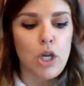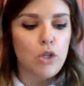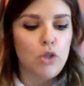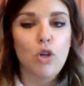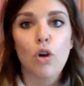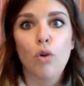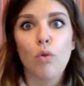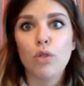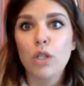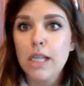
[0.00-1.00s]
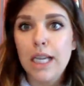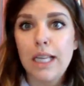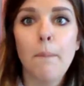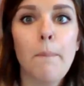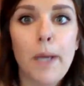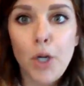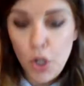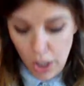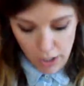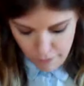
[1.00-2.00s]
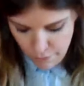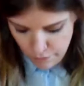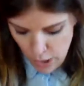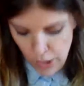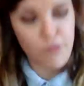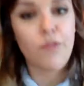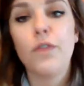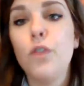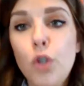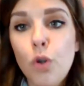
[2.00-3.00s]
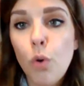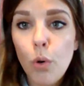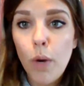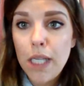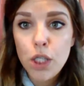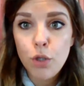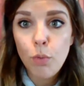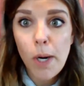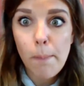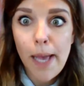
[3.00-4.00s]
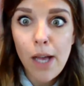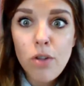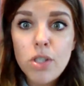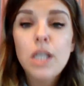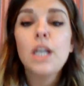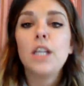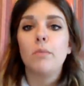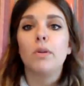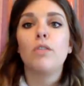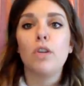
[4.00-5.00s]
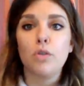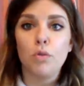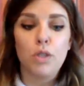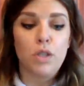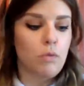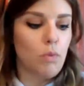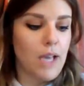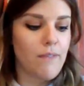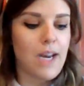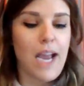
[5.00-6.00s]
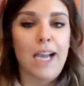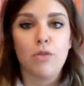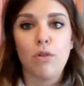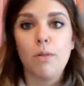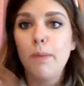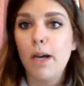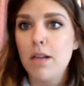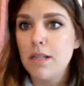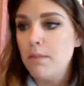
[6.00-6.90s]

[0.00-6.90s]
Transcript: So just like in the middle of your waist, you wear a belt. In the middle of our solar system, we have an asteroid belt, and it's